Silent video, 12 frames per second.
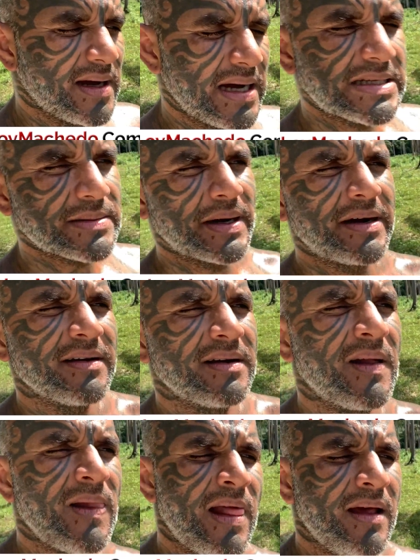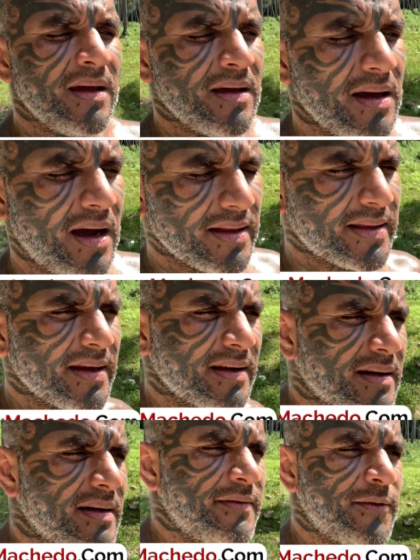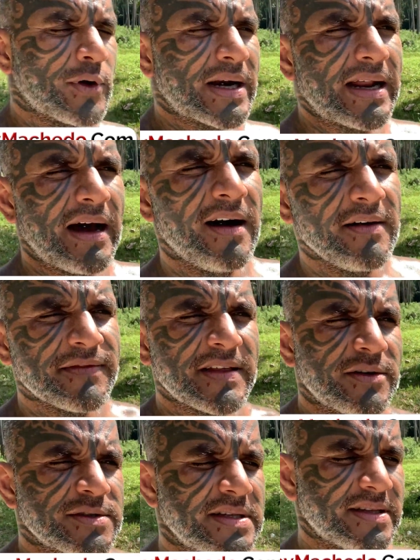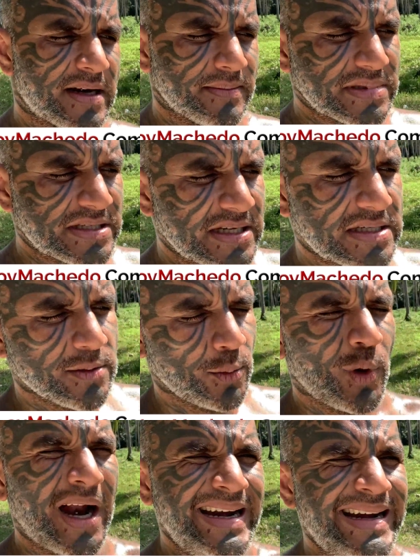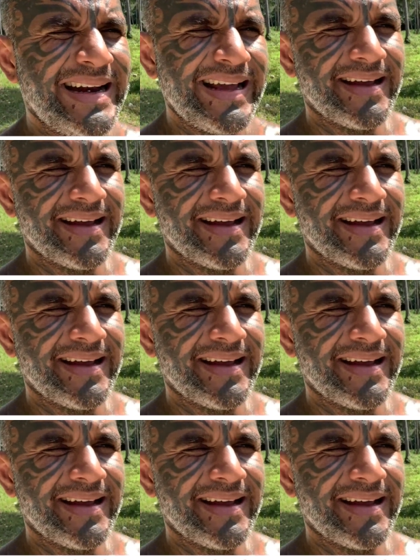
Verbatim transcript: I spent, I think, four and a half thousand dirhams just one day.